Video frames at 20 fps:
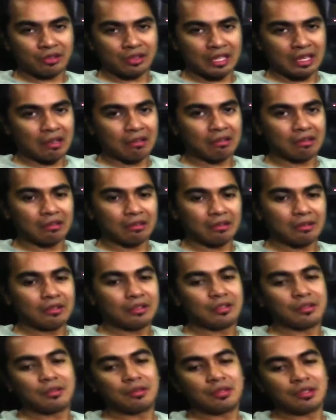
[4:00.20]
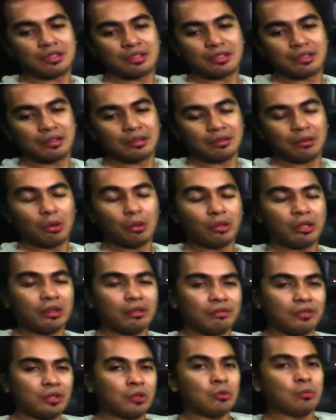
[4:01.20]
sound. It's just that only
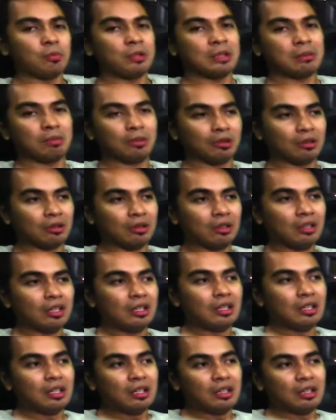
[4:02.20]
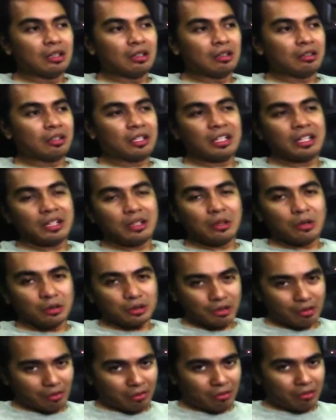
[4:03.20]
a few people really
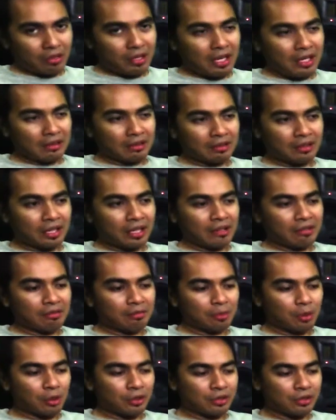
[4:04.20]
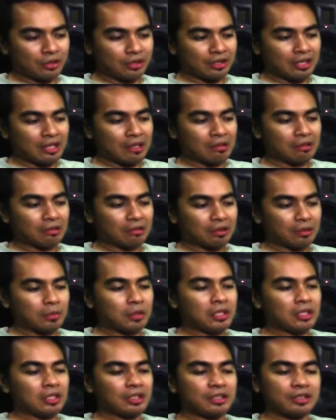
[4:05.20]
goes through that kind of process now. I
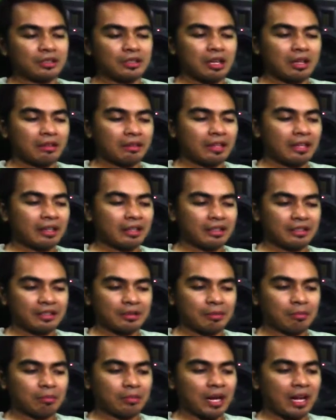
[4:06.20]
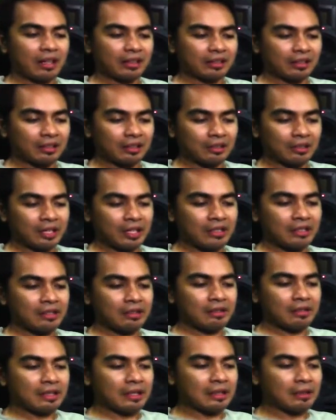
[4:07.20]
mean, it's not that it's impractical or
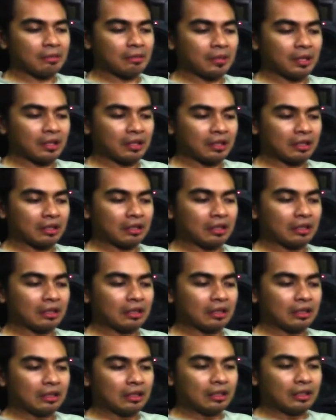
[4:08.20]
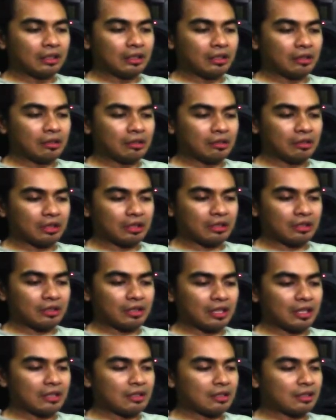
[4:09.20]
anything, but
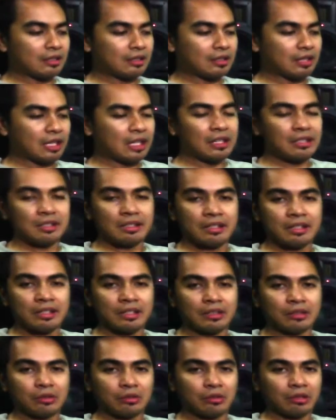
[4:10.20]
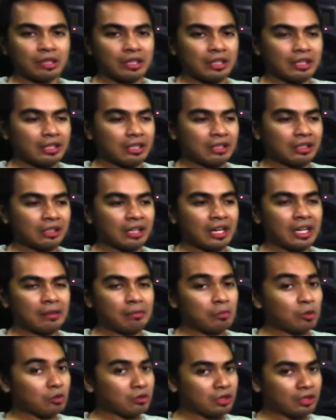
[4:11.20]
it's easier to really
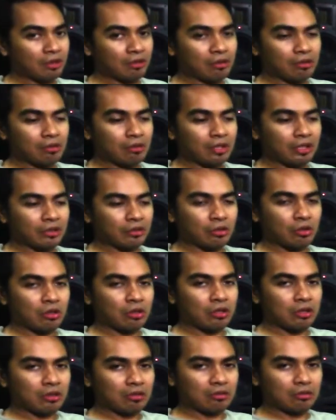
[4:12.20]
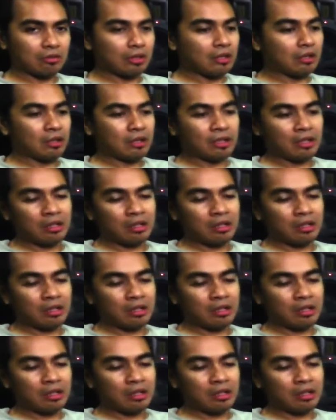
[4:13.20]
create music through electronic in